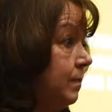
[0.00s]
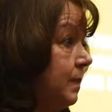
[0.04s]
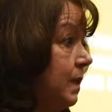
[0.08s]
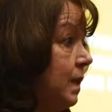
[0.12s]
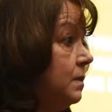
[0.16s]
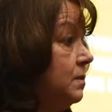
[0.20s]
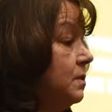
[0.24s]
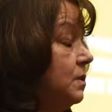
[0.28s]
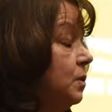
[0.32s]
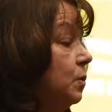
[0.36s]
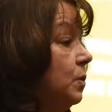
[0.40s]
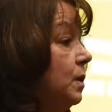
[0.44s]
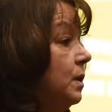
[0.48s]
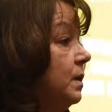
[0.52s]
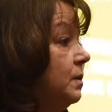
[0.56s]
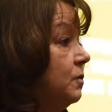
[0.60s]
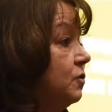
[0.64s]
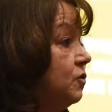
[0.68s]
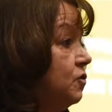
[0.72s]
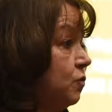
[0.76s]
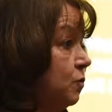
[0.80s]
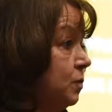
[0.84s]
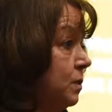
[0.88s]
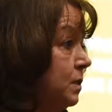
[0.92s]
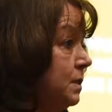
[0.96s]
And so the
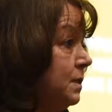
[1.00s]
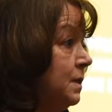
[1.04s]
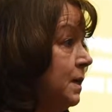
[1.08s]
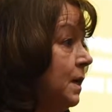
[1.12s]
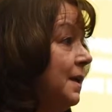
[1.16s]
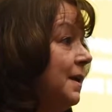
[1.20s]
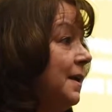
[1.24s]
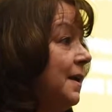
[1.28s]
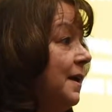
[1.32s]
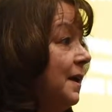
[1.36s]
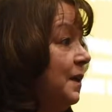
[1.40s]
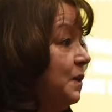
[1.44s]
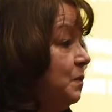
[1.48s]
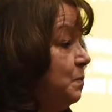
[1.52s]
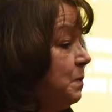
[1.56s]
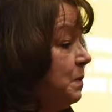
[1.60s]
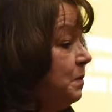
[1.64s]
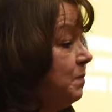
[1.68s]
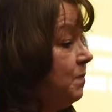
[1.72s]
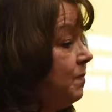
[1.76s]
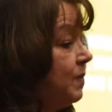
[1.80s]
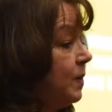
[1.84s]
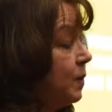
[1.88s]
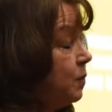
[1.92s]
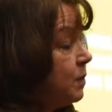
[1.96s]
history has
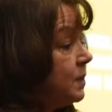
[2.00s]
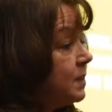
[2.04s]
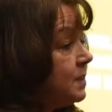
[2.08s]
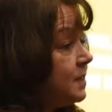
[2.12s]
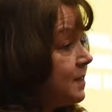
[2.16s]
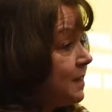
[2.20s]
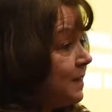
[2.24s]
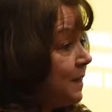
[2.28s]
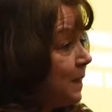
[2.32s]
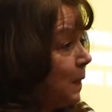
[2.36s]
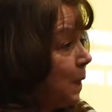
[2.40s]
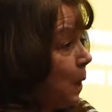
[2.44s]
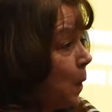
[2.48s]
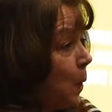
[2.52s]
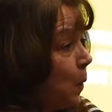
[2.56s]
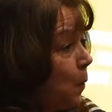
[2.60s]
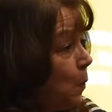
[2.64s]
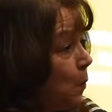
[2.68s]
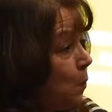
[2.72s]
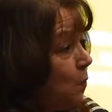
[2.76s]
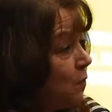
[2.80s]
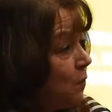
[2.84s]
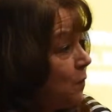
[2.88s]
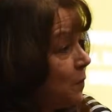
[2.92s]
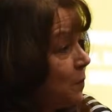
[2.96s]
been very
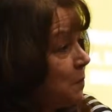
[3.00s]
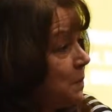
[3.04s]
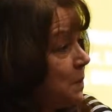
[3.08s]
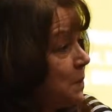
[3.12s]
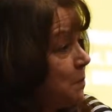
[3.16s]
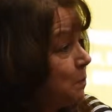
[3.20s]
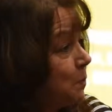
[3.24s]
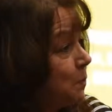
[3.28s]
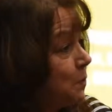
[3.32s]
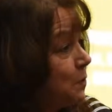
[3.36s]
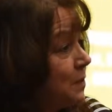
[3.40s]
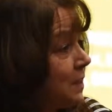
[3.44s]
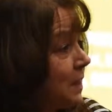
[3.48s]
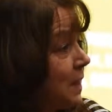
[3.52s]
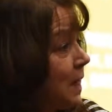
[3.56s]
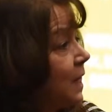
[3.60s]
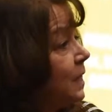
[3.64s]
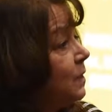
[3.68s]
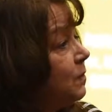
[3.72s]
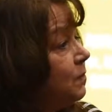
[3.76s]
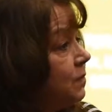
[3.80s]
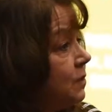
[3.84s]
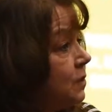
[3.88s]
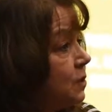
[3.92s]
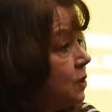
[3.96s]
slow for people to
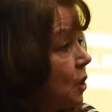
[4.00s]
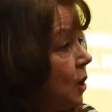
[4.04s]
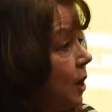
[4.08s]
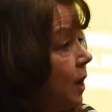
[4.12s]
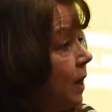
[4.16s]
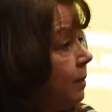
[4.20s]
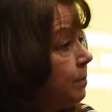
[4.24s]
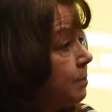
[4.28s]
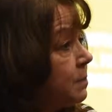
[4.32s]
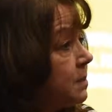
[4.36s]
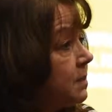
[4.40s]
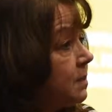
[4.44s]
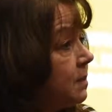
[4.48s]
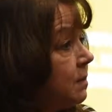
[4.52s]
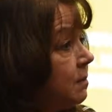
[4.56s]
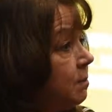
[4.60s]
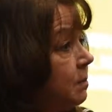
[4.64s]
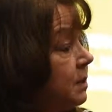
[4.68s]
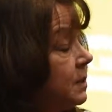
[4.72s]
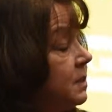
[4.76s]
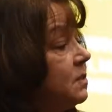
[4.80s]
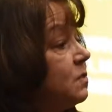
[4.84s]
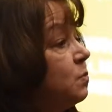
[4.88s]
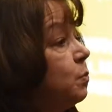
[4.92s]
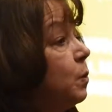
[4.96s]
kind of adopt,
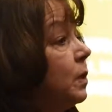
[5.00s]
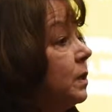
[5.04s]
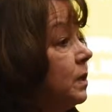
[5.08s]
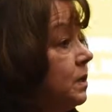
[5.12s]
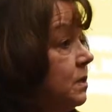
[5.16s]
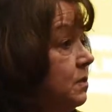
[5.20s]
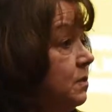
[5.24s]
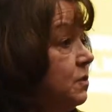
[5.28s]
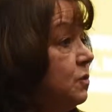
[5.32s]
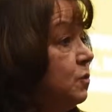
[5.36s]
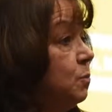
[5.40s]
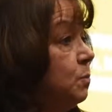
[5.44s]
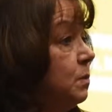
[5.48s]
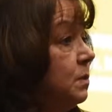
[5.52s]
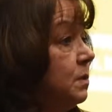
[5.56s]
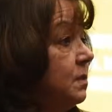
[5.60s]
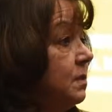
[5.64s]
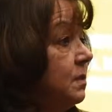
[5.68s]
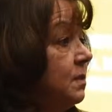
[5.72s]
but it's what consumers